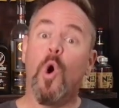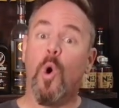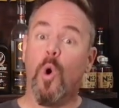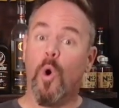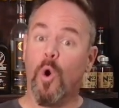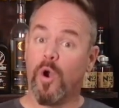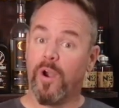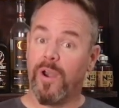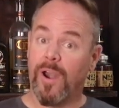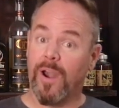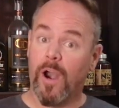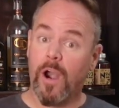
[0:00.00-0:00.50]

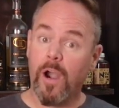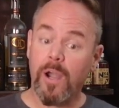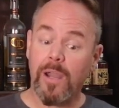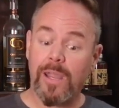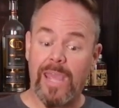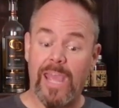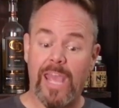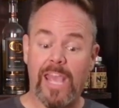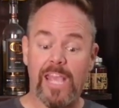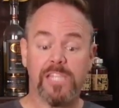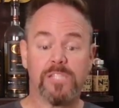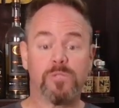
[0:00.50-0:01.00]
or in our
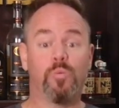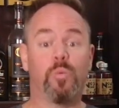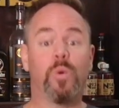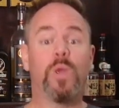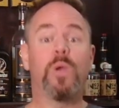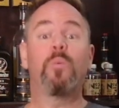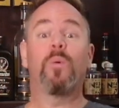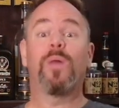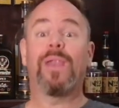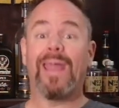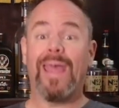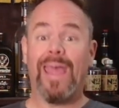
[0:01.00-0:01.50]
case,
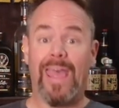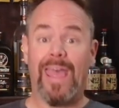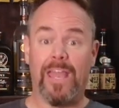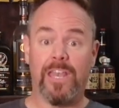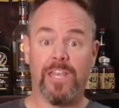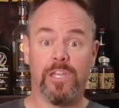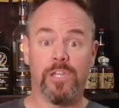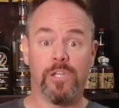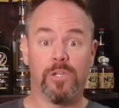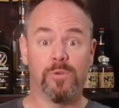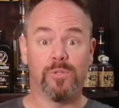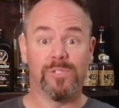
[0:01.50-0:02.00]
we went ahead
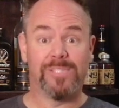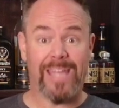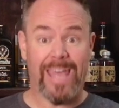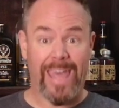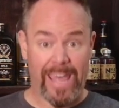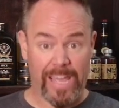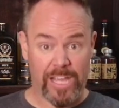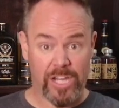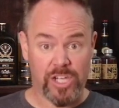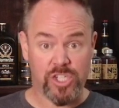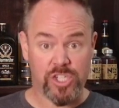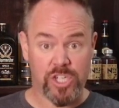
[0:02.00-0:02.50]
and used
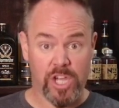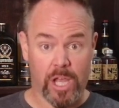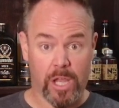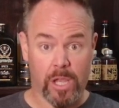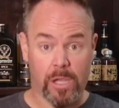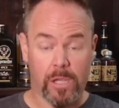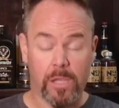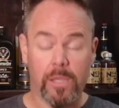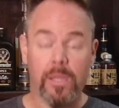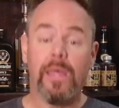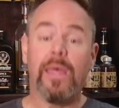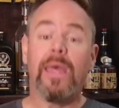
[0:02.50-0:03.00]

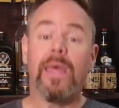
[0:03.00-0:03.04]
eggshell.